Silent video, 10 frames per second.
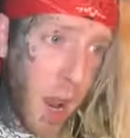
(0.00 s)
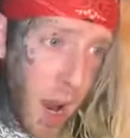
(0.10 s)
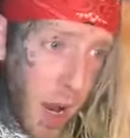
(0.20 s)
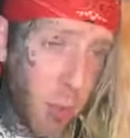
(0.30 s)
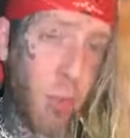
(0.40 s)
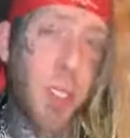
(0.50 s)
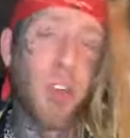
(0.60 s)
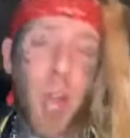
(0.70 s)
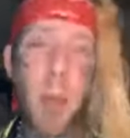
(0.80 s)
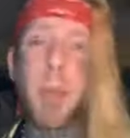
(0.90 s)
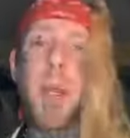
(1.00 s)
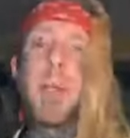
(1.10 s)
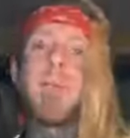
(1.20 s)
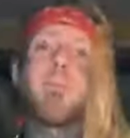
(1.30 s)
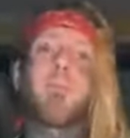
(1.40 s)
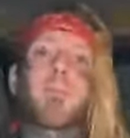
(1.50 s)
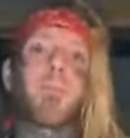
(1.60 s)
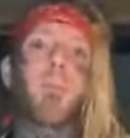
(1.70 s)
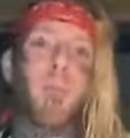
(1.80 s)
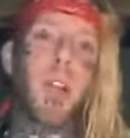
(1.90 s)
I will be dropping
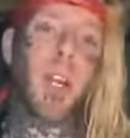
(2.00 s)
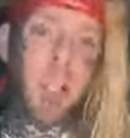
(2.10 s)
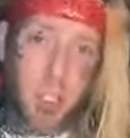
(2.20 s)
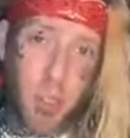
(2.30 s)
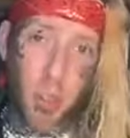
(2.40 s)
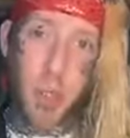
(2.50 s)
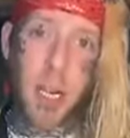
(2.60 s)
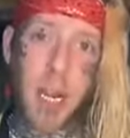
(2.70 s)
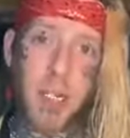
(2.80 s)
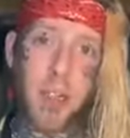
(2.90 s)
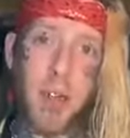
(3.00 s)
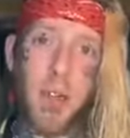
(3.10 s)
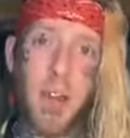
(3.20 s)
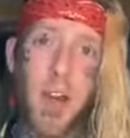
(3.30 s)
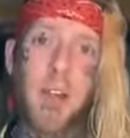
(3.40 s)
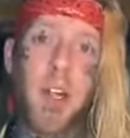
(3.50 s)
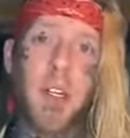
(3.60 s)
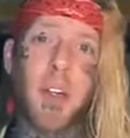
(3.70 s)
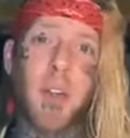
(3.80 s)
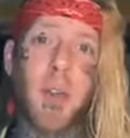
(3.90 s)
the tour dates very, very
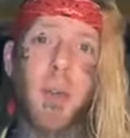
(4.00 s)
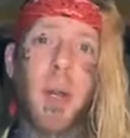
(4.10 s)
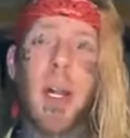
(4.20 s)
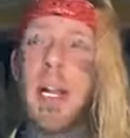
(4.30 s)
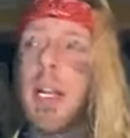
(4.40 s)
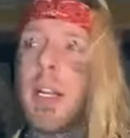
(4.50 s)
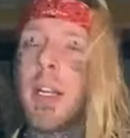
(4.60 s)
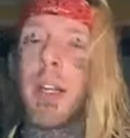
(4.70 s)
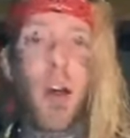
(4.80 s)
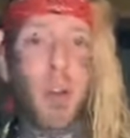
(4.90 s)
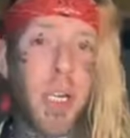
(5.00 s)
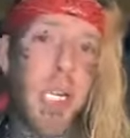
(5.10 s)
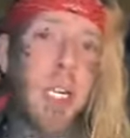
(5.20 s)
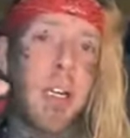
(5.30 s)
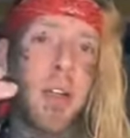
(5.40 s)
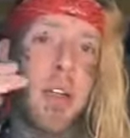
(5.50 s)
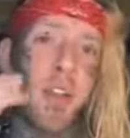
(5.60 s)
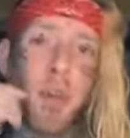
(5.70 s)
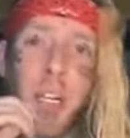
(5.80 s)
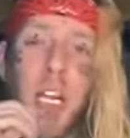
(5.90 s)
soon. Low key, the
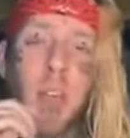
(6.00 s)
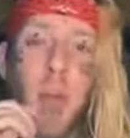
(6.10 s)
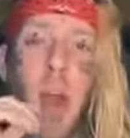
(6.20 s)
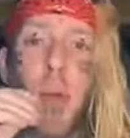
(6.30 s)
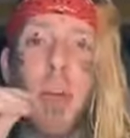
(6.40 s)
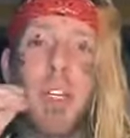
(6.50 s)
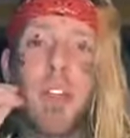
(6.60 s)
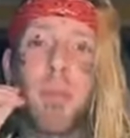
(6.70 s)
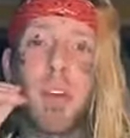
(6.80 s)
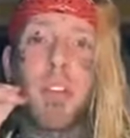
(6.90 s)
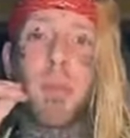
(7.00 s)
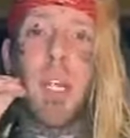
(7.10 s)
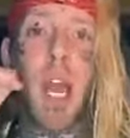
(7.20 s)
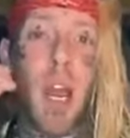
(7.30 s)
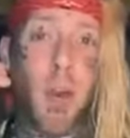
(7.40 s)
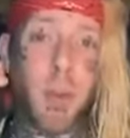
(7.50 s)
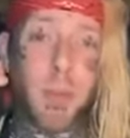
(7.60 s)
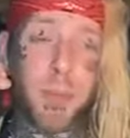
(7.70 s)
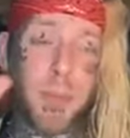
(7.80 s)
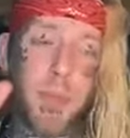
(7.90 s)
tour dates were already supposed to be out,
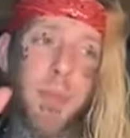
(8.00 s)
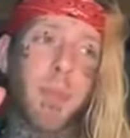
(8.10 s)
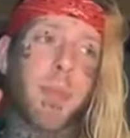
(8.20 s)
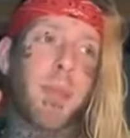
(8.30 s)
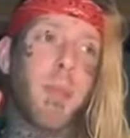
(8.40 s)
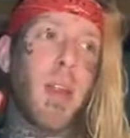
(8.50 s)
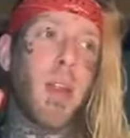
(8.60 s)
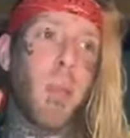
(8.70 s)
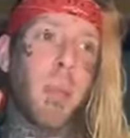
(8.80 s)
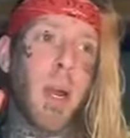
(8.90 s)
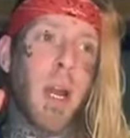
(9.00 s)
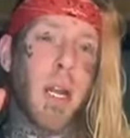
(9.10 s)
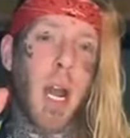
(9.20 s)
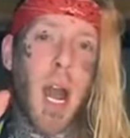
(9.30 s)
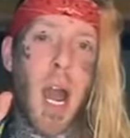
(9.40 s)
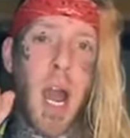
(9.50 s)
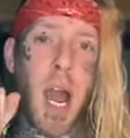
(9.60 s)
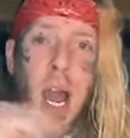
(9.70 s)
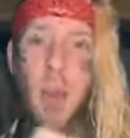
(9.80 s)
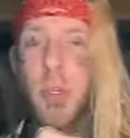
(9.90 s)
but
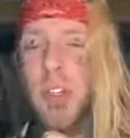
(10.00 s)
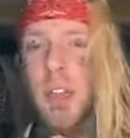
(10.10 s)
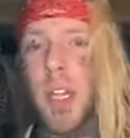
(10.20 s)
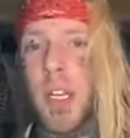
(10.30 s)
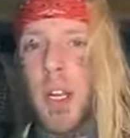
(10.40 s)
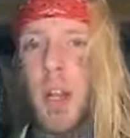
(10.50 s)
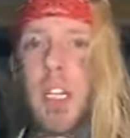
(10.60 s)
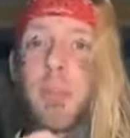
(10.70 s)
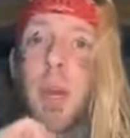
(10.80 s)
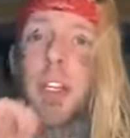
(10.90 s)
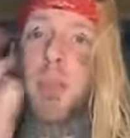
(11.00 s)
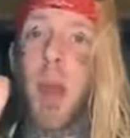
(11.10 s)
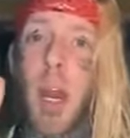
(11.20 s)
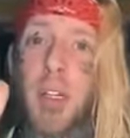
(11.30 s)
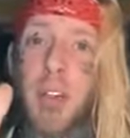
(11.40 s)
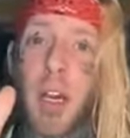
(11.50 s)
I was just like, yo, let's press pause on